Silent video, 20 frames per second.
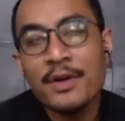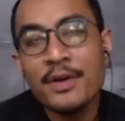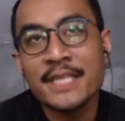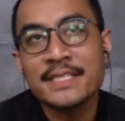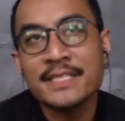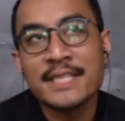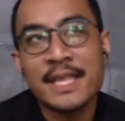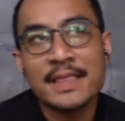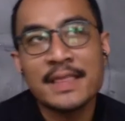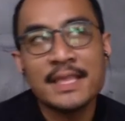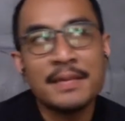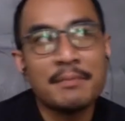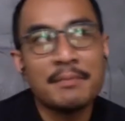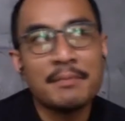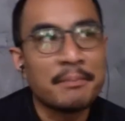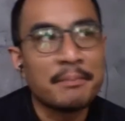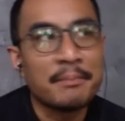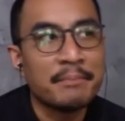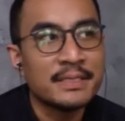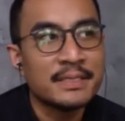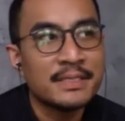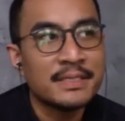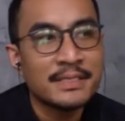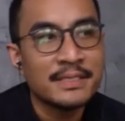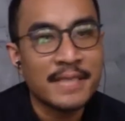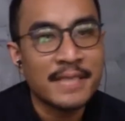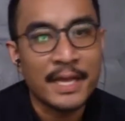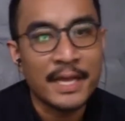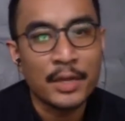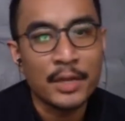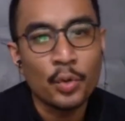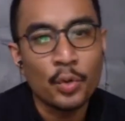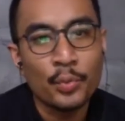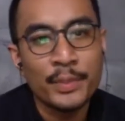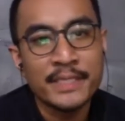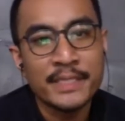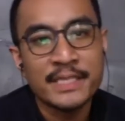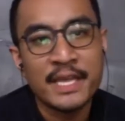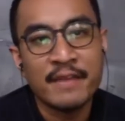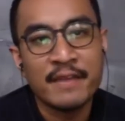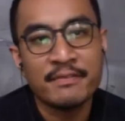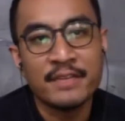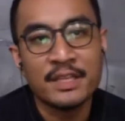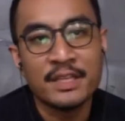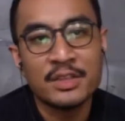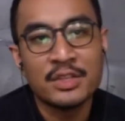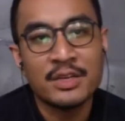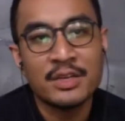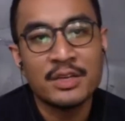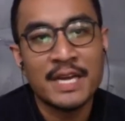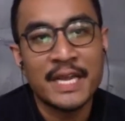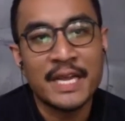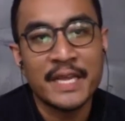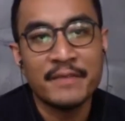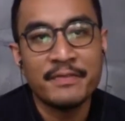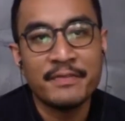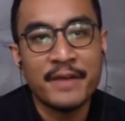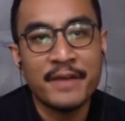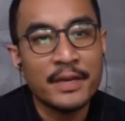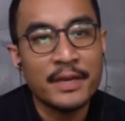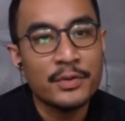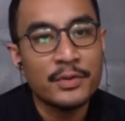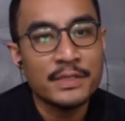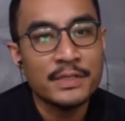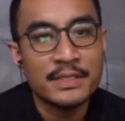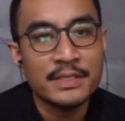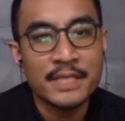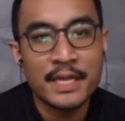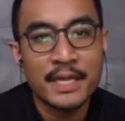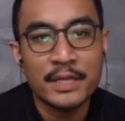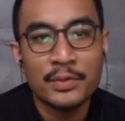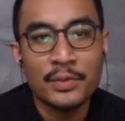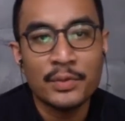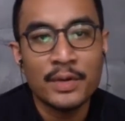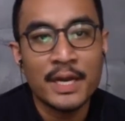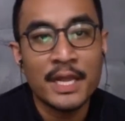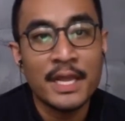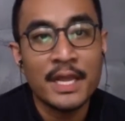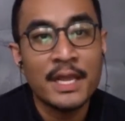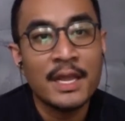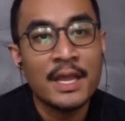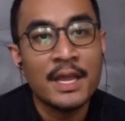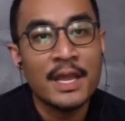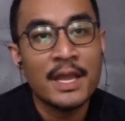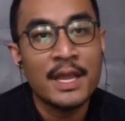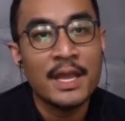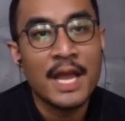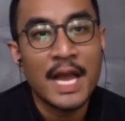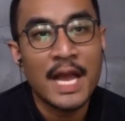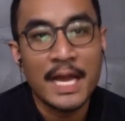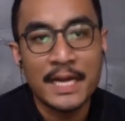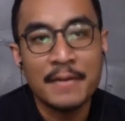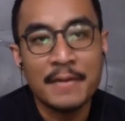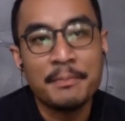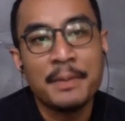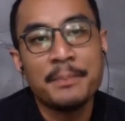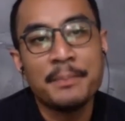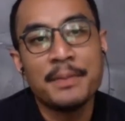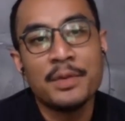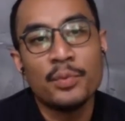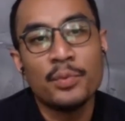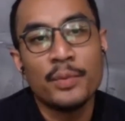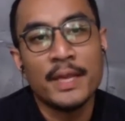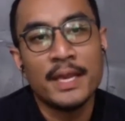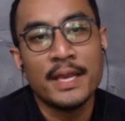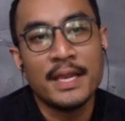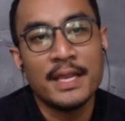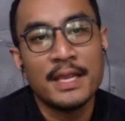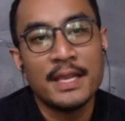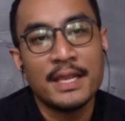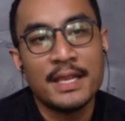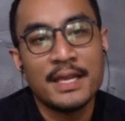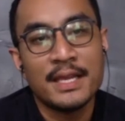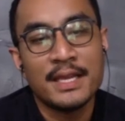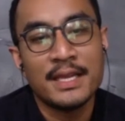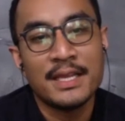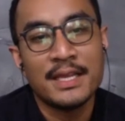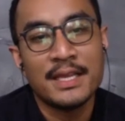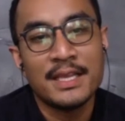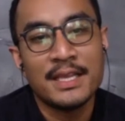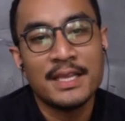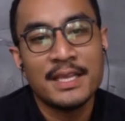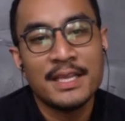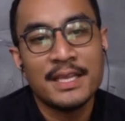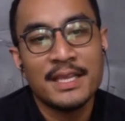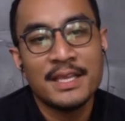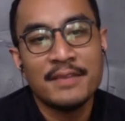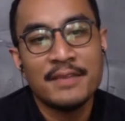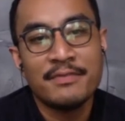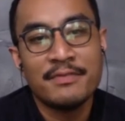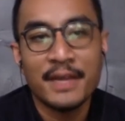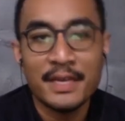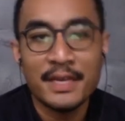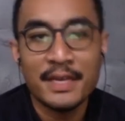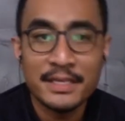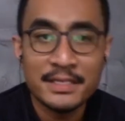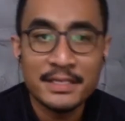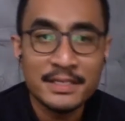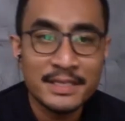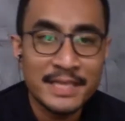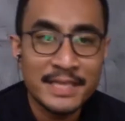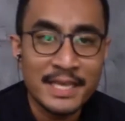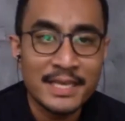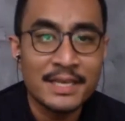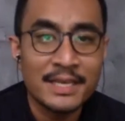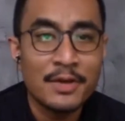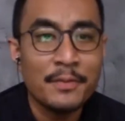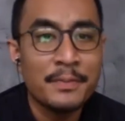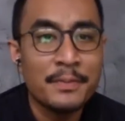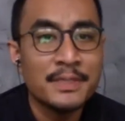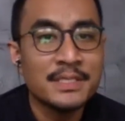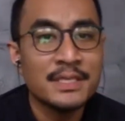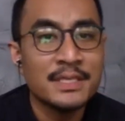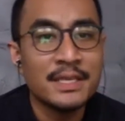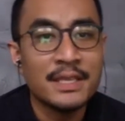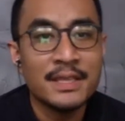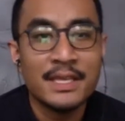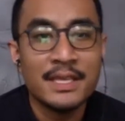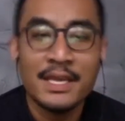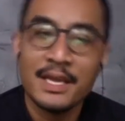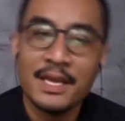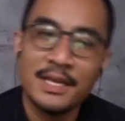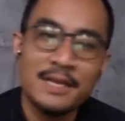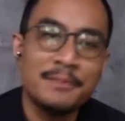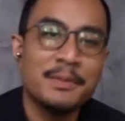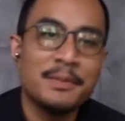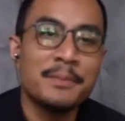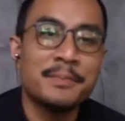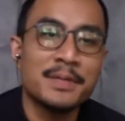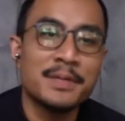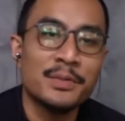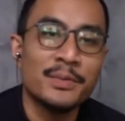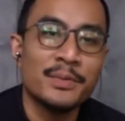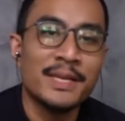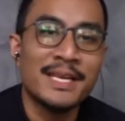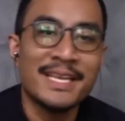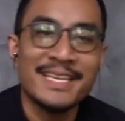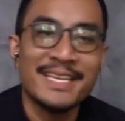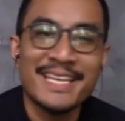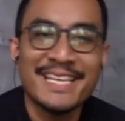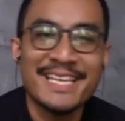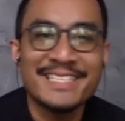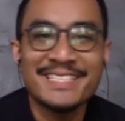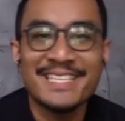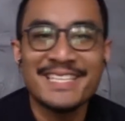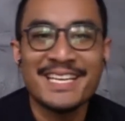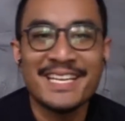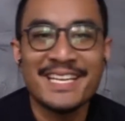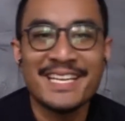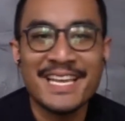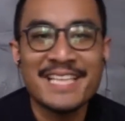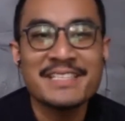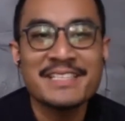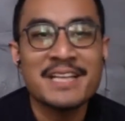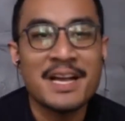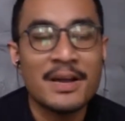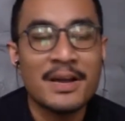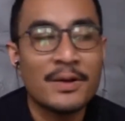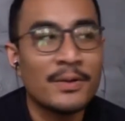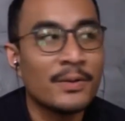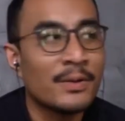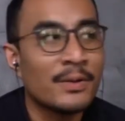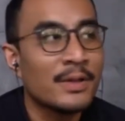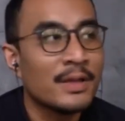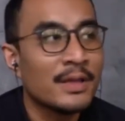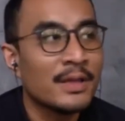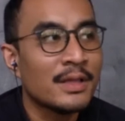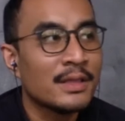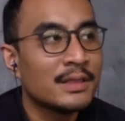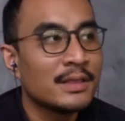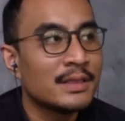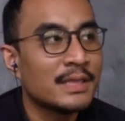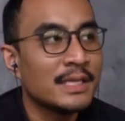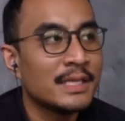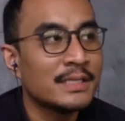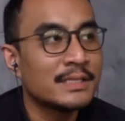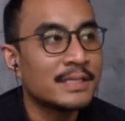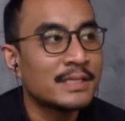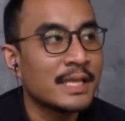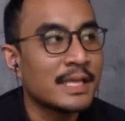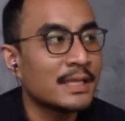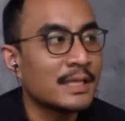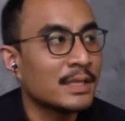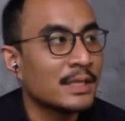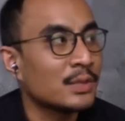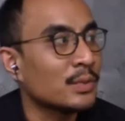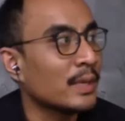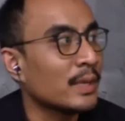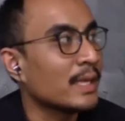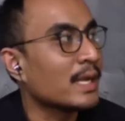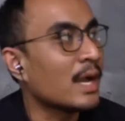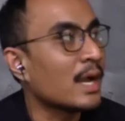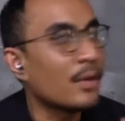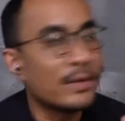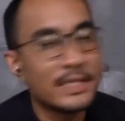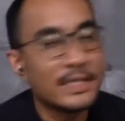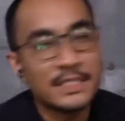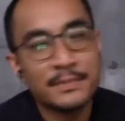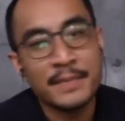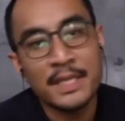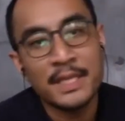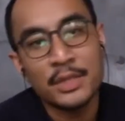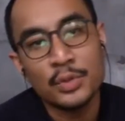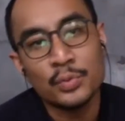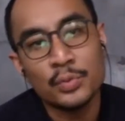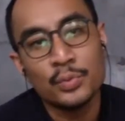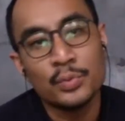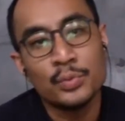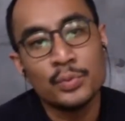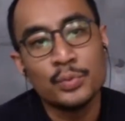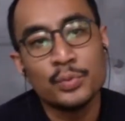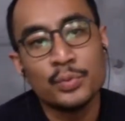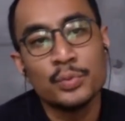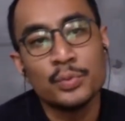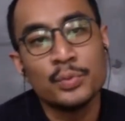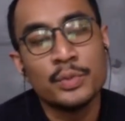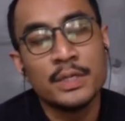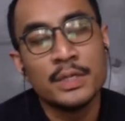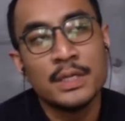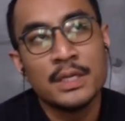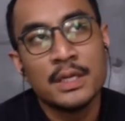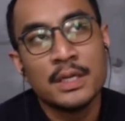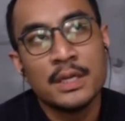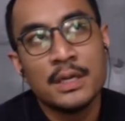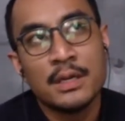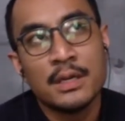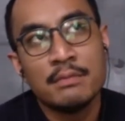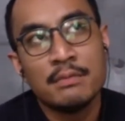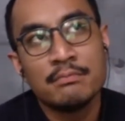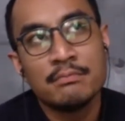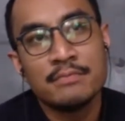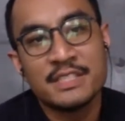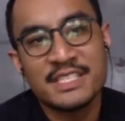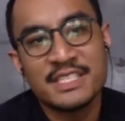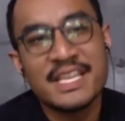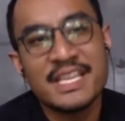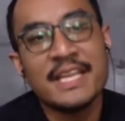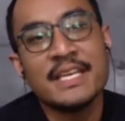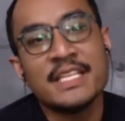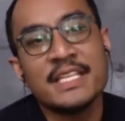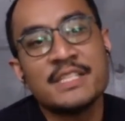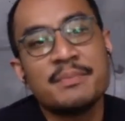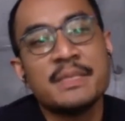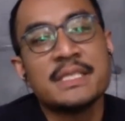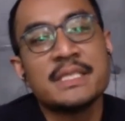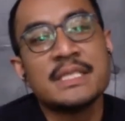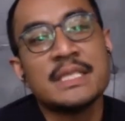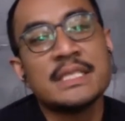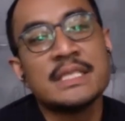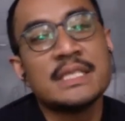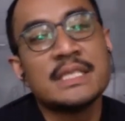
I started my business, I always have the thought like, if I don't start today, other people will. If I didn't take the opportunity, other people will. That's it. Like, that's how things started to encourage me to start this business.